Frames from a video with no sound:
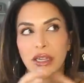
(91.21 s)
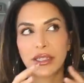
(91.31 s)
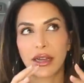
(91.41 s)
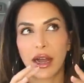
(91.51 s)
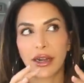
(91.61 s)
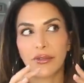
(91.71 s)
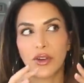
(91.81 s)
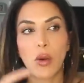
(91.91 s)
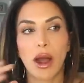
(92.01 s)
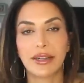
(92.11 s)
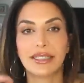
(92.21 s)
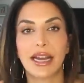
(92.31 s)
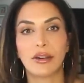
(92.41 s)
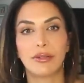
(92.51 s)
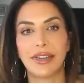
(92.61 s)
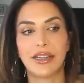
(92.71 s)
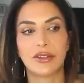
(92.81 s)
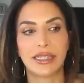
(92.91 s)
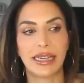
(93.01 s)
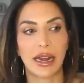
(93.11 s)
to kind of know how to title
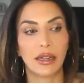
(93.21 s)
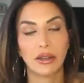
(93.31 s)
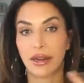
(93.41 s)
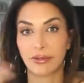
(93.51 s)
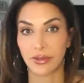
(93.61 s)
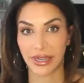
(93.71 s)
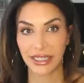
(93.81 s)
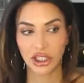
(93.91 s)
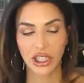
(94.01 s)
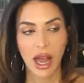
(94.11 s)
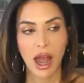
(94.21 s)
videos to get a lot of reach.